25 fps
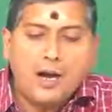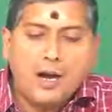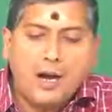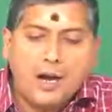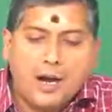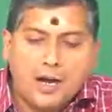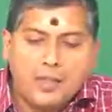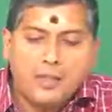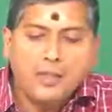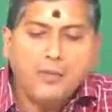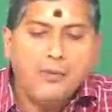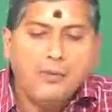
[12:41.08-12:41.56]

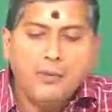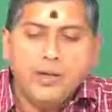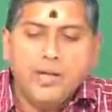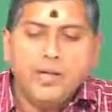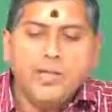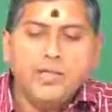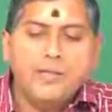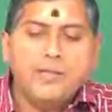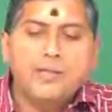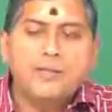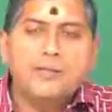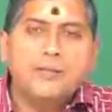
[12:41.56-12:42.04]

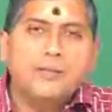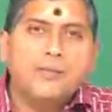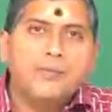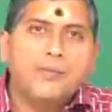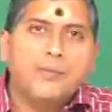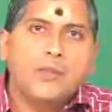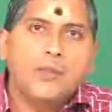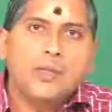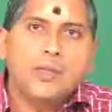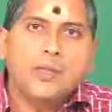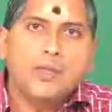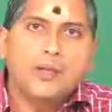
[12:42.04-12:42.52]
Otherwise,
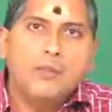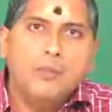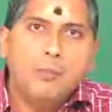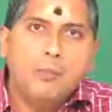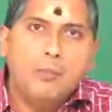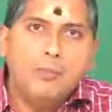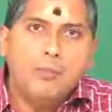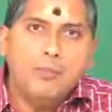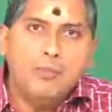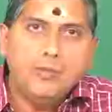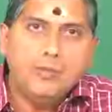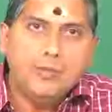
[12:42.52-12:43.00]

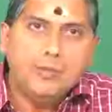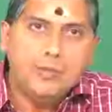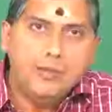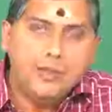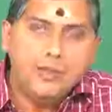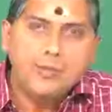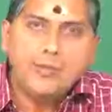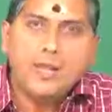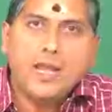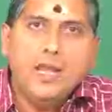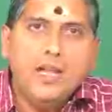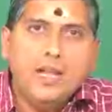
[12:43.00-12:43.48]
the
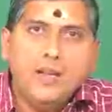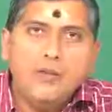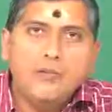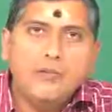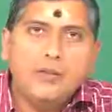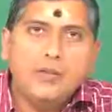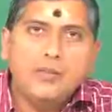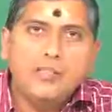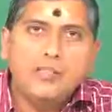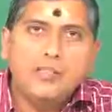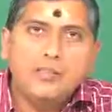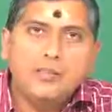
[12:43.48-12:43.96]
scaling
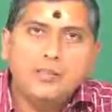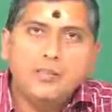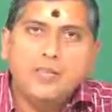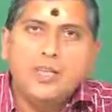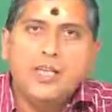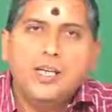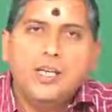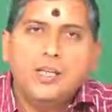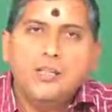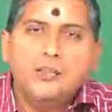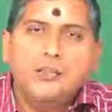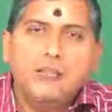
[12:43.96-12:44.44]
functions
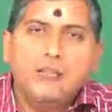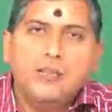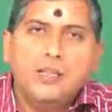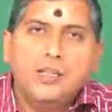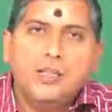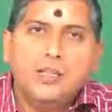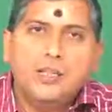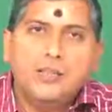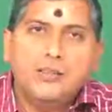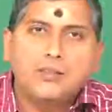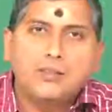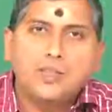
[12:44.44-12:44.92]
here,
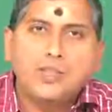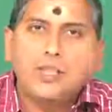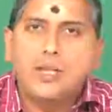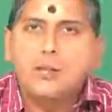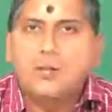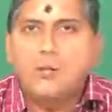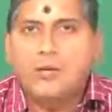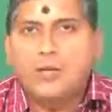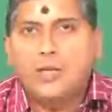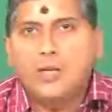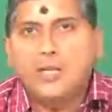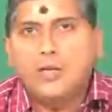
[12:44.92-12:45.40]
whether it is
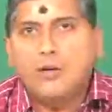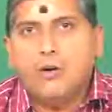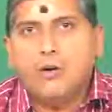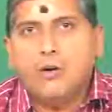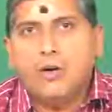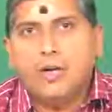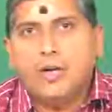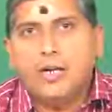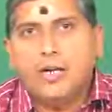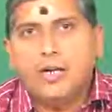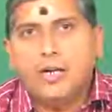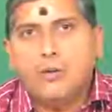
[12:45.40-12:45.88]
CWT
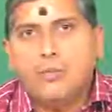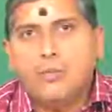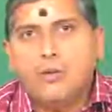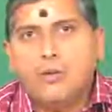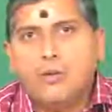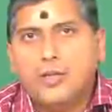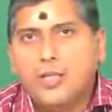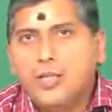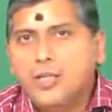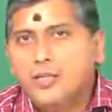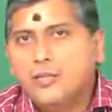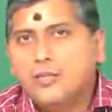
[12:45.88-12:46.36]
or
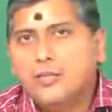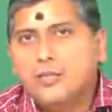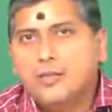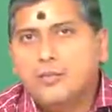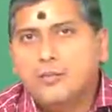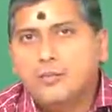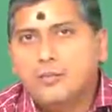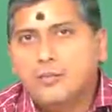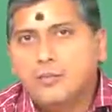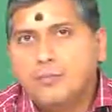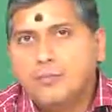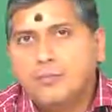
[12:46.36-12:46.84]
DWT,
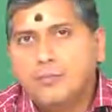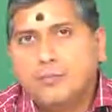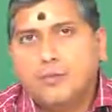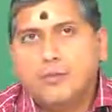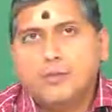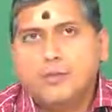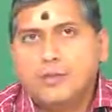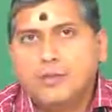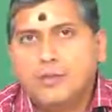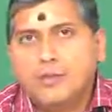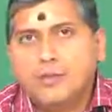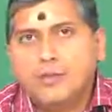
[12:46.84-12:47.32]

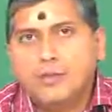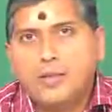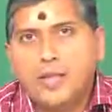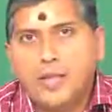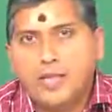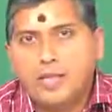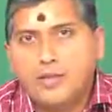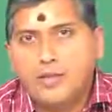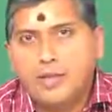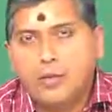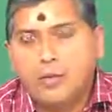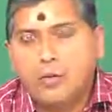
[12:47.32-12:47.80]
both
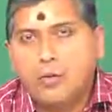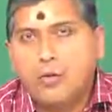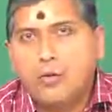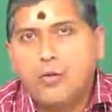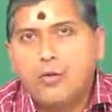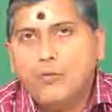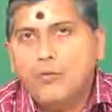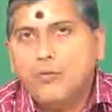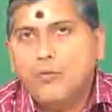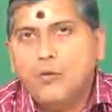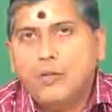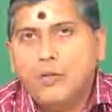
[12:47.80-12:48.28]
take the role
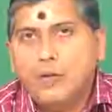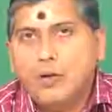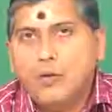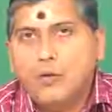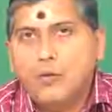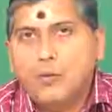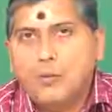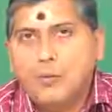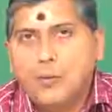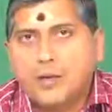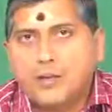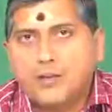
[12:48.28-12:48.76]
of
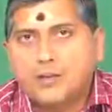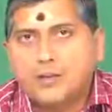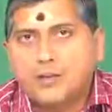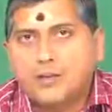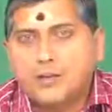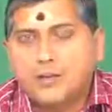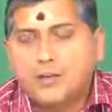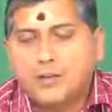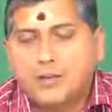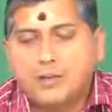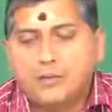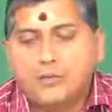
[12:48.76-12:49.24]
low pass
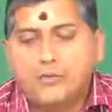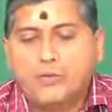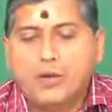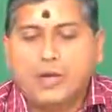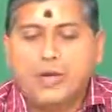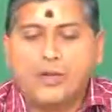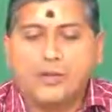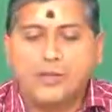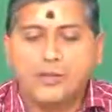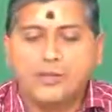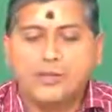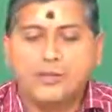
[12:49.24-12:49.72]

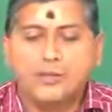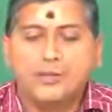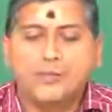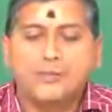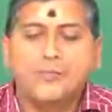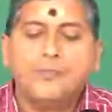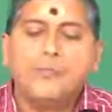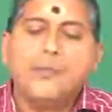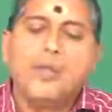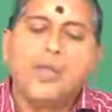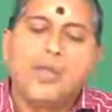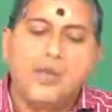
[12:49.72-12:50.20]
filters.
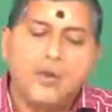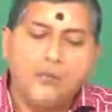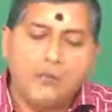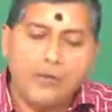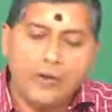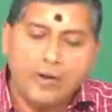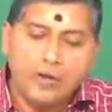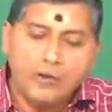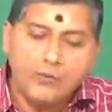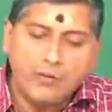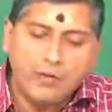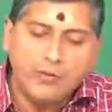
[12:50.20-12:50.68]
In
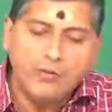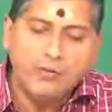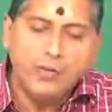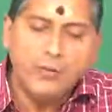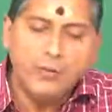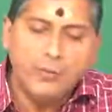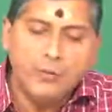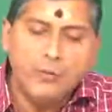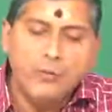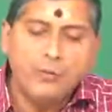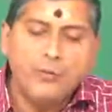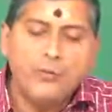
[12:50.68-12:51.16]
fact, when we
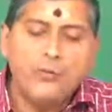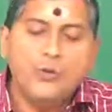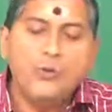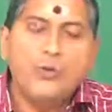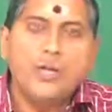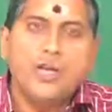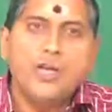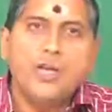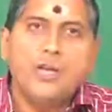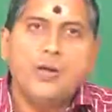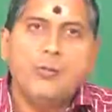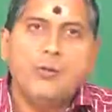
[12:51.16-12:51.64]
move to
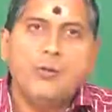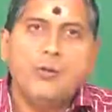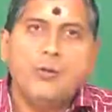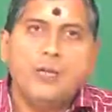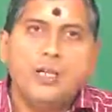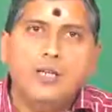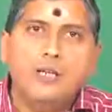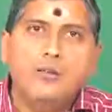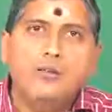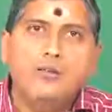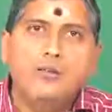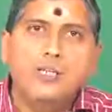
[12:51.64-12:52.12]

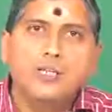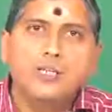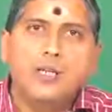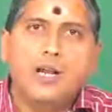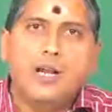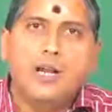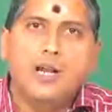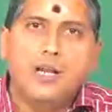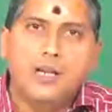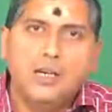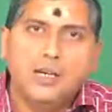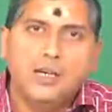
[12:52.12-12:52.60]
DWT, we shall
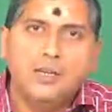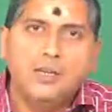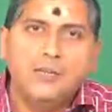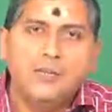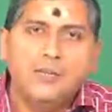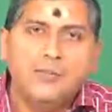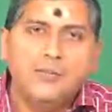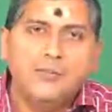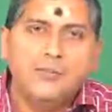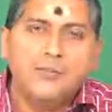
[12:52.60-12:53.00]
learn